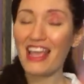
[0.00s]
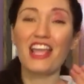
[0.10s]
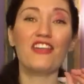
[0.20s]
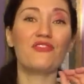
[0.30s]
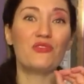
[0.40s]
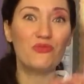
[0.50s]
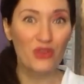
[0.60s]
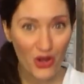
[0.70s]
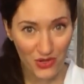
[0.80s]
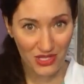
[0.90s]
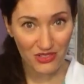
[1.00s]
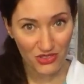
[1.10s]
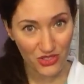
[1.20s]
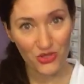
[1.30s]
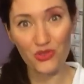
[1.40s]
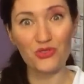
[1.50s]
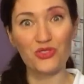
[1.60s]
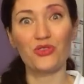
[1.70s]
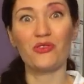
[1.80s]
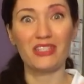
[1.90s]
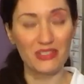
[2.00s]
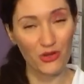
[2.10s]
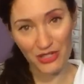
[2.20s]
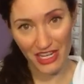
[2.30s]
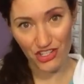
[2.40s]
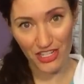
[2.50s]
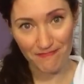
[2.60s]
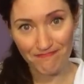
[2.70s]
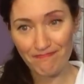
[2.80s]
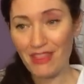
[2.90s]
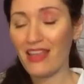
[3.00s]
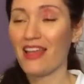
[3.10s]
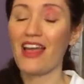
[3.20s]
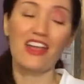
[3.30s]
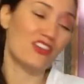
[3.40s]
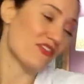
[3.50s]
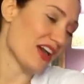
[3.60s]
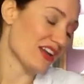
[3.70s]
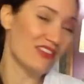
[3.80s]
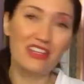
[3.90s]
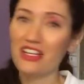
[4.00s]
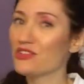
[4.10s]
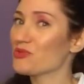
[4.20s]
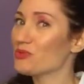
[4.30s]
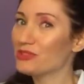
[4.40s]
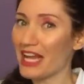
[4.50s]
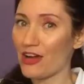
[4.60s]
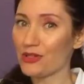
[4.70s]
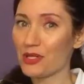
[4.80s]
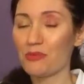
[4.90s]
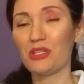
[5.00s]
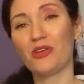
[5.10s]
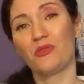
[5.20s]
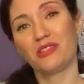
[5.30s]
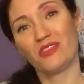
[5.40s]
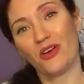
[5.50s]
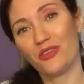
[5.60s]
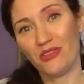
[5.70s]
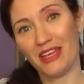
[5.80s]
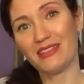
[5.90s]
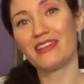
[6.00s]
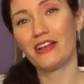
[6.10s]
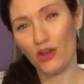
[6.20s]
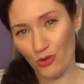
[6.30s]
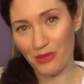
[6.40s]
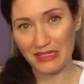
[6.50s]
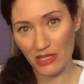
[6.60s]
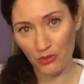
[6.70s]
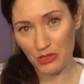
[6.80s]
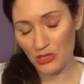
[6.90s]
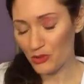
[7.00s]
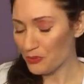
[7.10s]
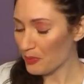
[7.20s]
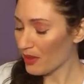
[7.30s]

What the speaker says: If you know it's due to a disc herniation, and you've had everything else ruled out, but no one's taught you this, I hope this helps you.